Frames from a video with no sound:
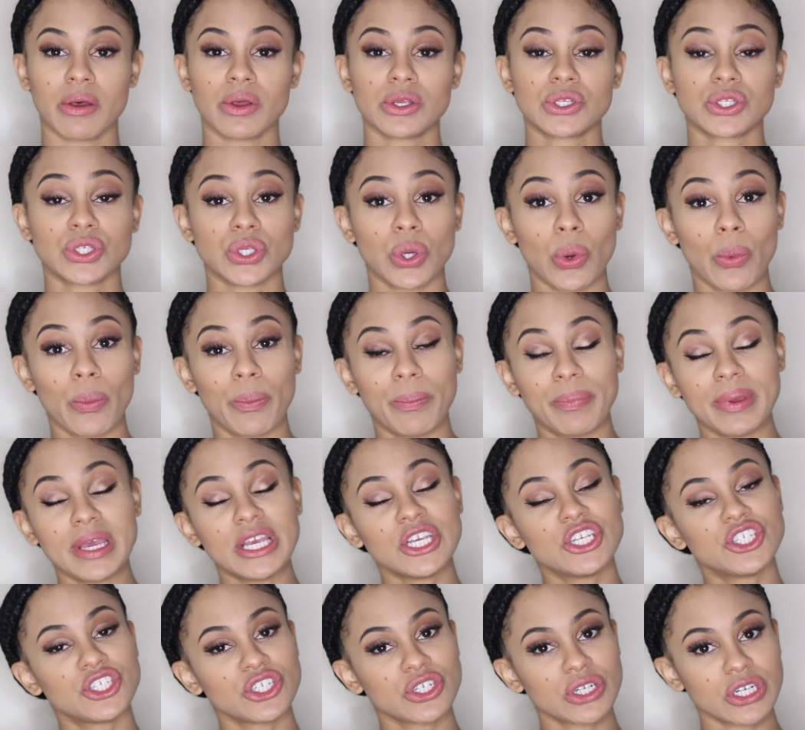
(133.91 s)
So
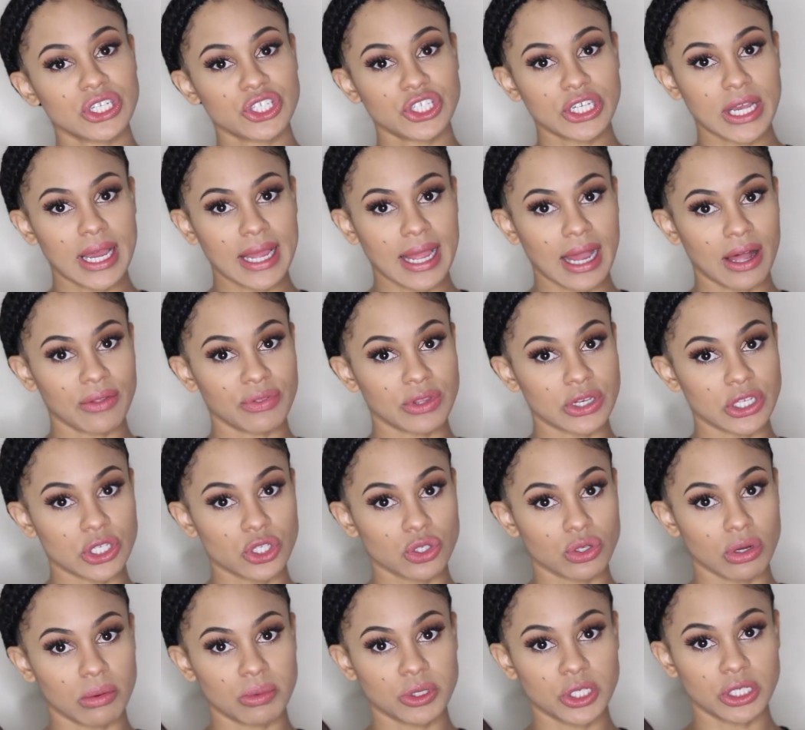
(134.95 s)
be sure to check out the
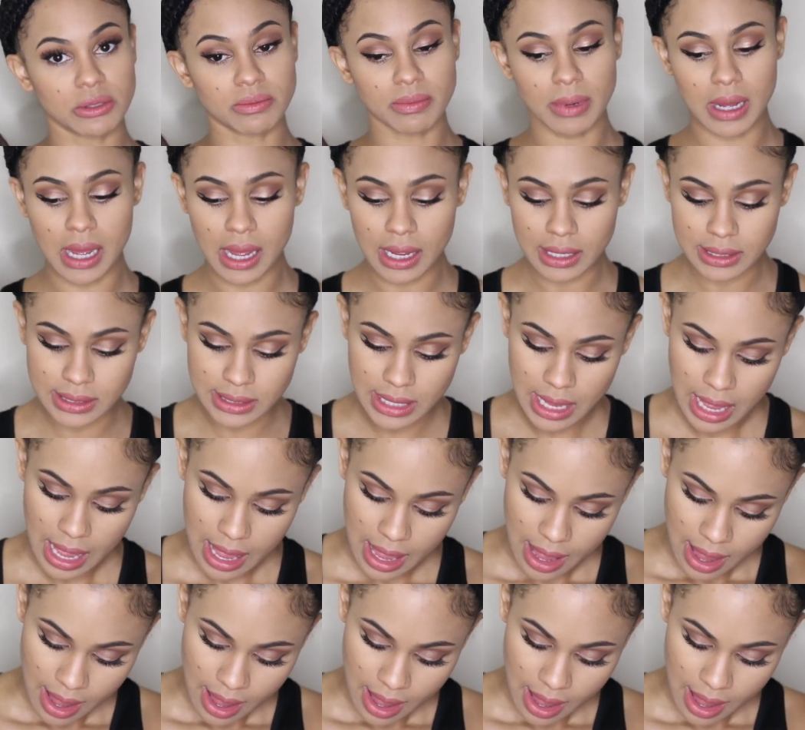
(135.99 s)
description box,